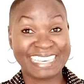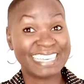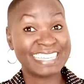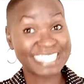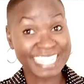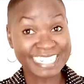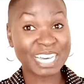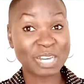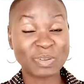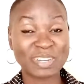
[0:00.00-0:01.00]
Insider
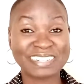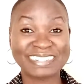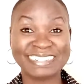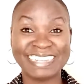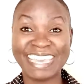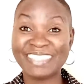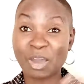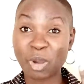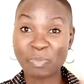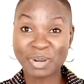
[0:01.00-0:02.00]
language in the
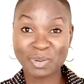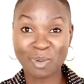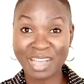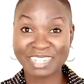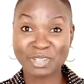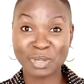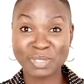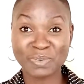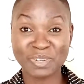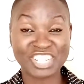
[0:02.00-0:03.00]
corporate world
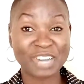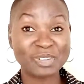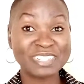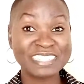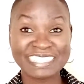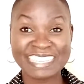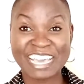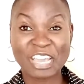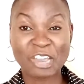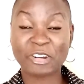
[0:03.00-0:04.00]
goes for jargons
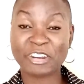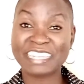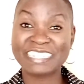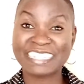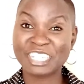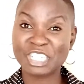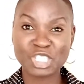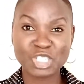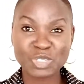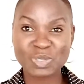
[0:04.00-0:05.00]
created and
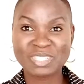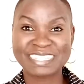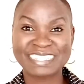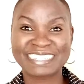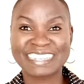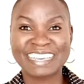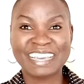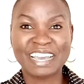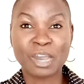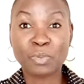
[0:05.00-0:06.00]
used
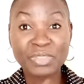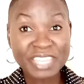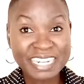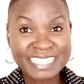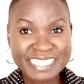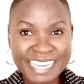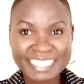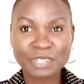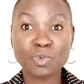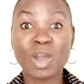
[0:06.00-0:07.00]
within a
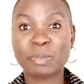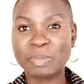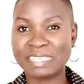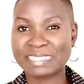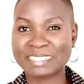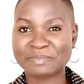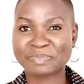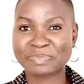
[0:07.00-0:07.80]
certain workplace.